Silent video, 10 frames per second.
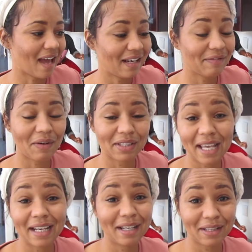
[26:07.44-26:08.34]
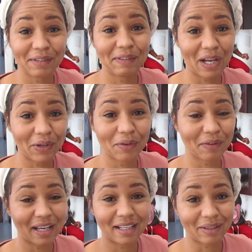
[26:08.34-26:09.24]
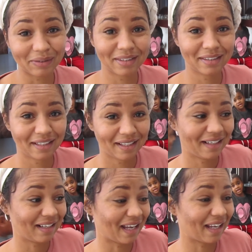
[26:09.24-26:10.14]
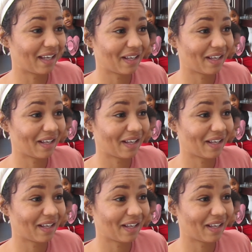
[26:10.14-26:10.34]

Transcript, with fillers: that if I was editing this video I could have cut out like